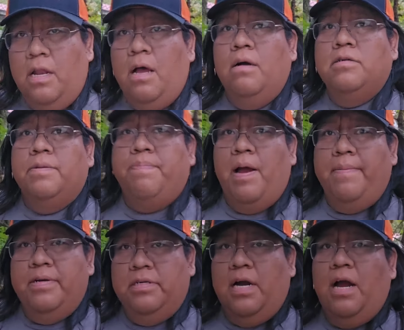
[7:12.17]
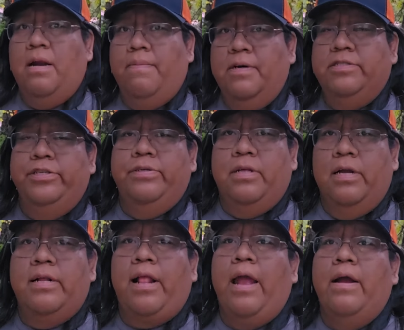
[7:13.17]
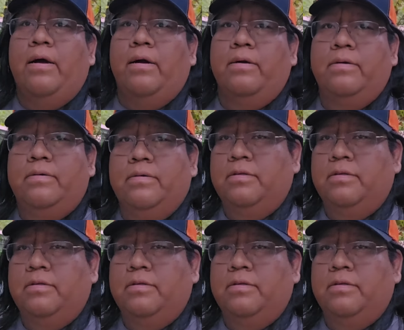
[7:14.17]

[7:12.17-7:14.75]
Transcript: logs are probably drier than what you think they are.